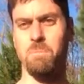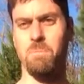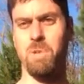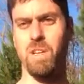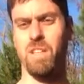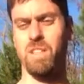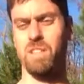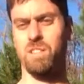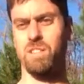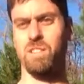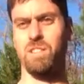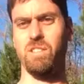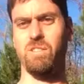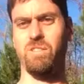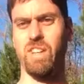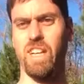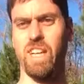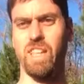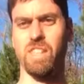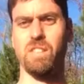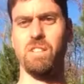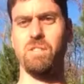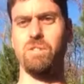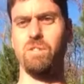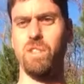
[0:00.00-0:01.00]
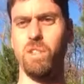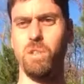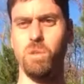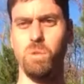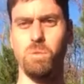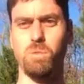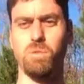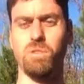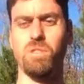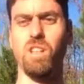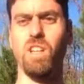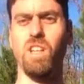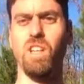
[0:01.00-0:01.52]
but it's the fact of
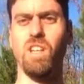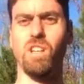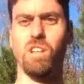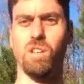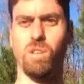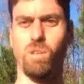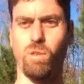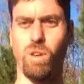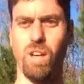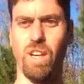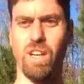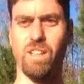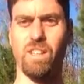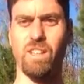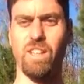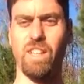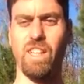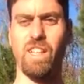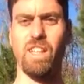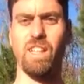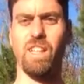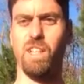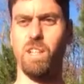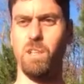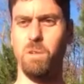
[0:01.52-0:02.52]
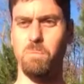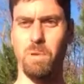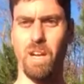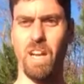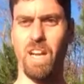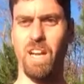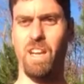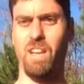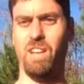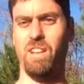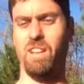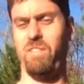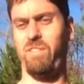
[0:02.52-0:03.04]
used correctly and
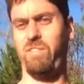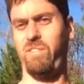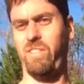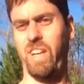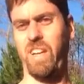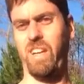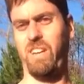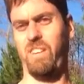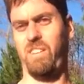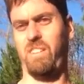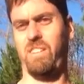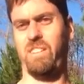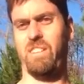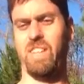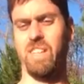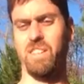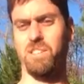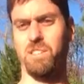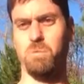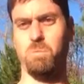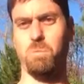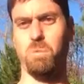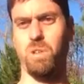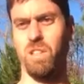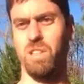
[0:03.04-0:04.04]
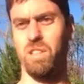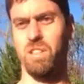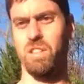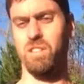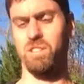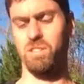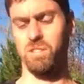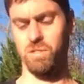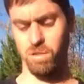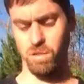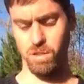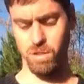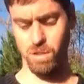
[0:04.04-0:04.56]
humane and fair. And that's what
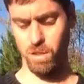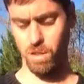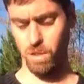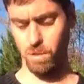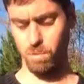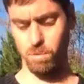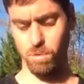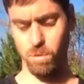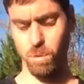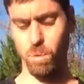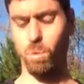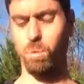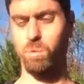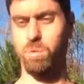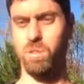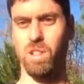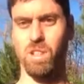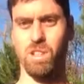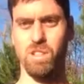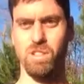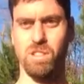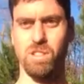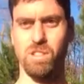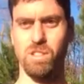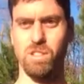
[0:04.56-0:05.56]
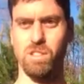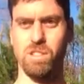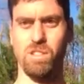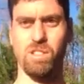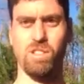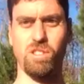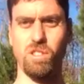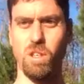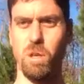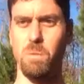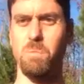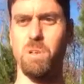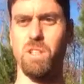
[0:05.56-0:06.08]
this tool does. It's
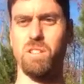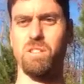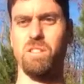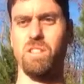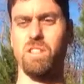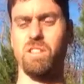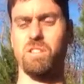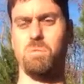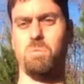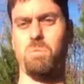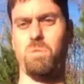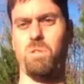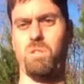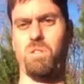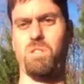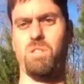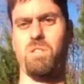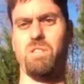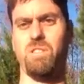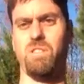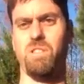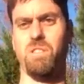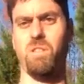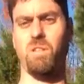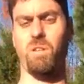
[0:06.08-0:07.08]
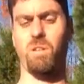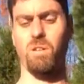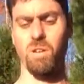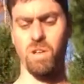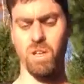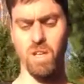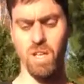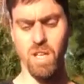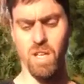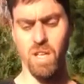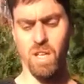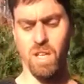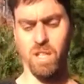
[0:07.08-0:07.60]
so much less work on the dog
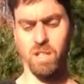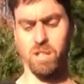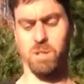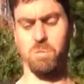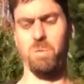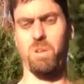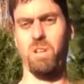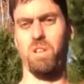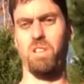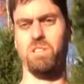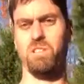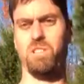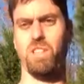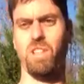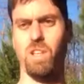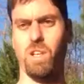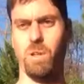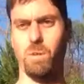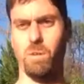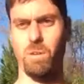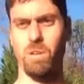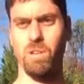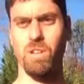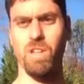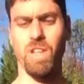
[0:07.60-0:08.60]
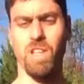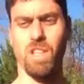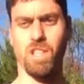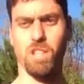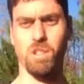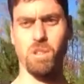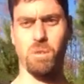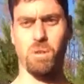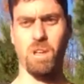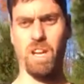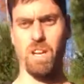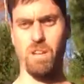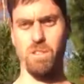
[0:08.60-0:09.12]
as well as the owner.
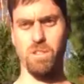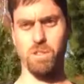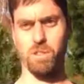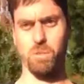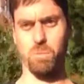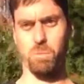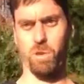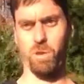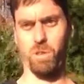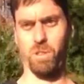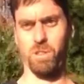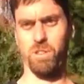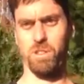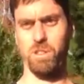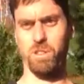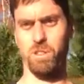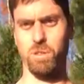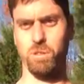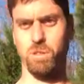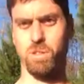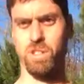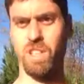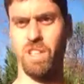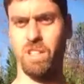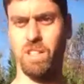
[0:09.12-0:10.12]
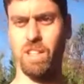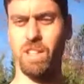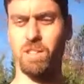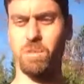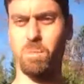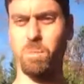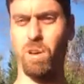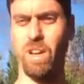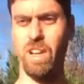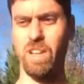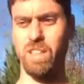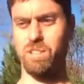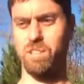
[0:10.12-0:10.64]
So how this works, as you'll see,
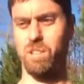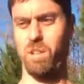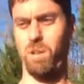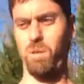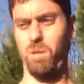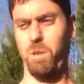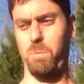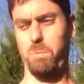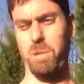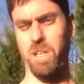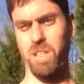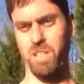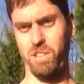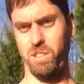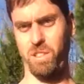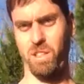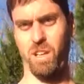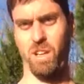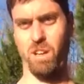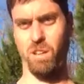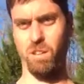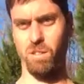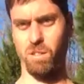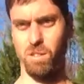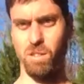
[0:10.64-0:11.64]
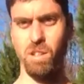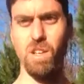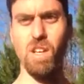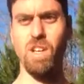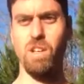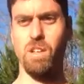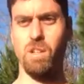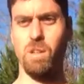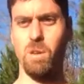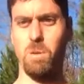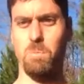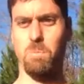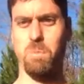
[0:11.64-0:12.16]
that's why it's called a pinch collar,
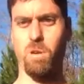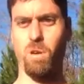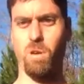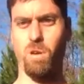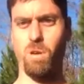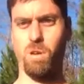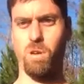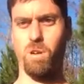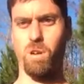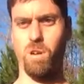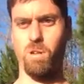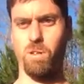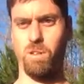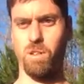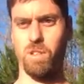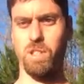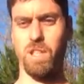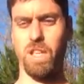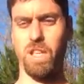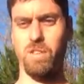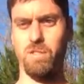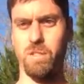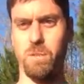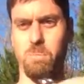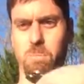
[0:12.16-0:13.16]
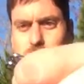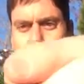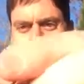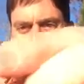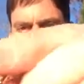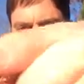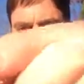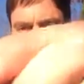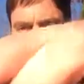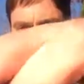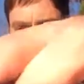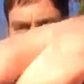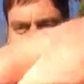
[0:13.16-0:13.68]
prong collar, because you have to
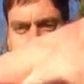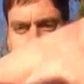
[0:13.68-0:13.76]
pinch the